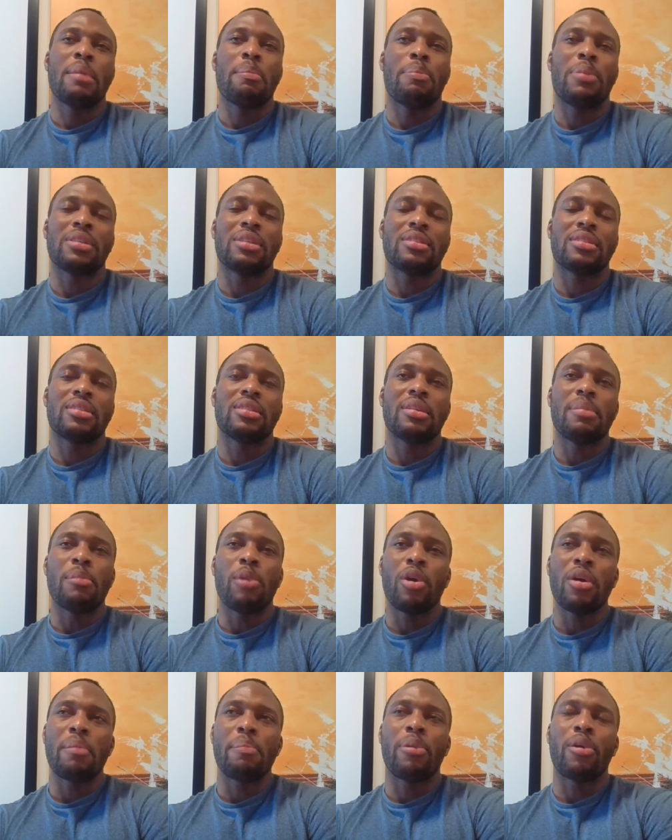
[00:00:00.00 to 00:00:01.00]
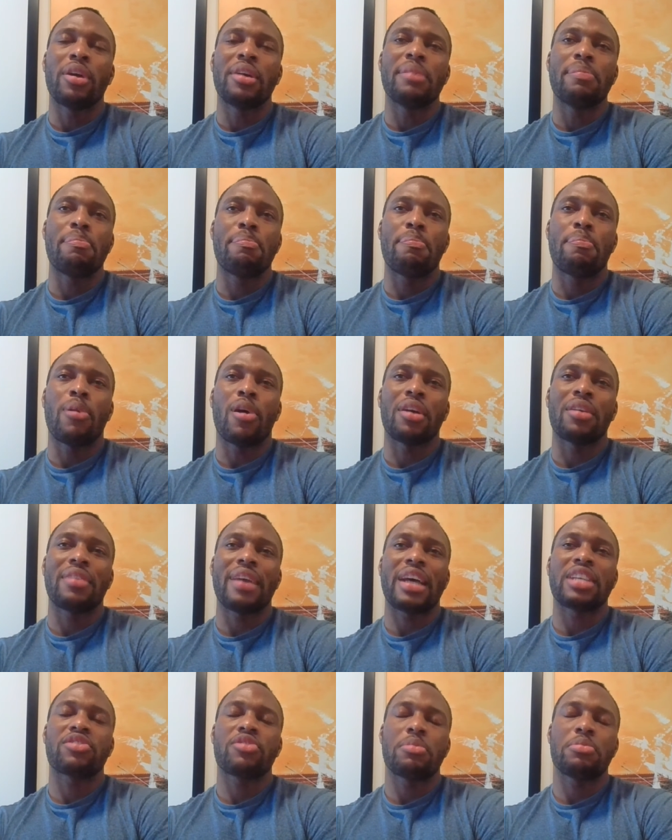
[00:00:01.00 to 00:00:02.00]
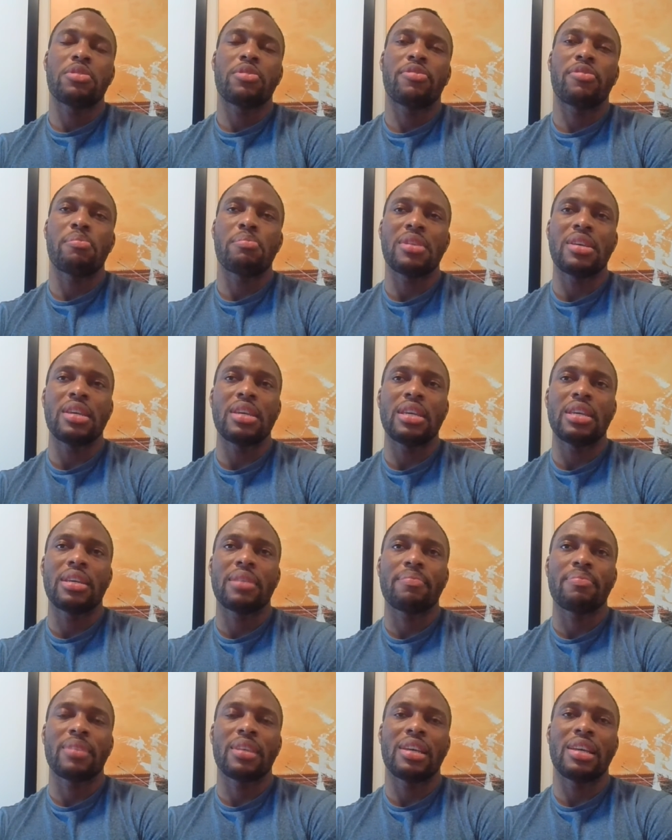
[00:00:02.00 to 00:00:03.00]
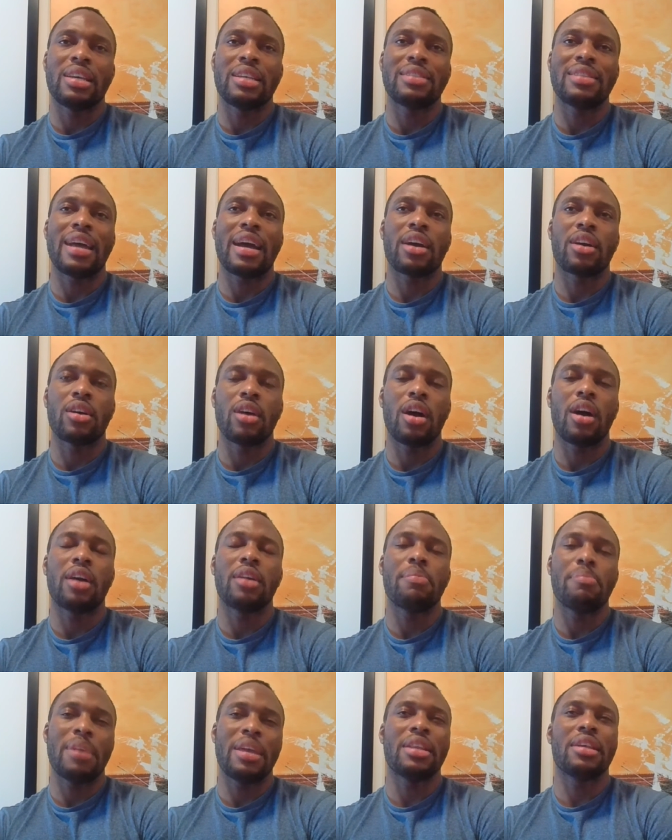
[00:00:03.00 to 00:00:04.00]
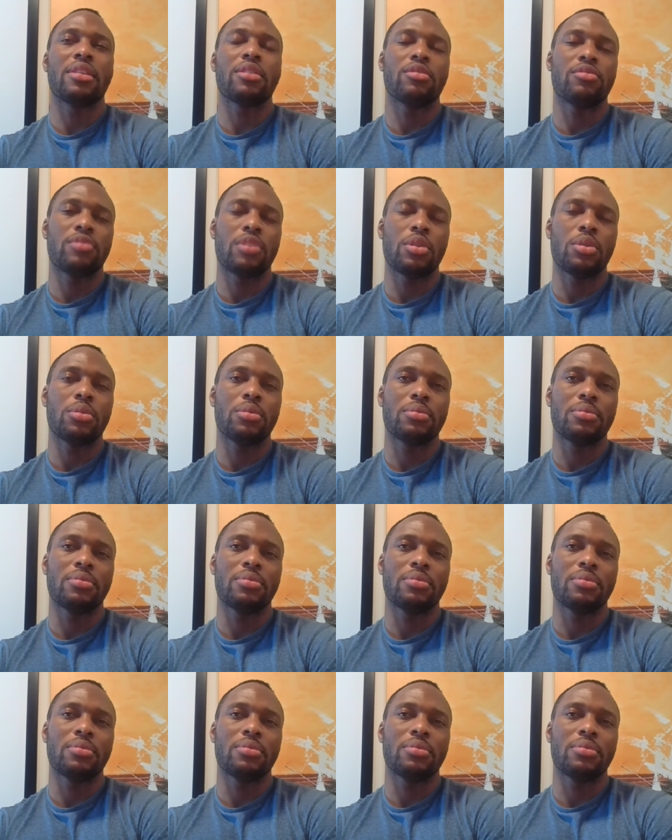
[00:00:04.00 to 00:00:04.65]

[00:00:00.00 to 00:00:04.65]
But the more important part of that scripture for me is that God made it grow.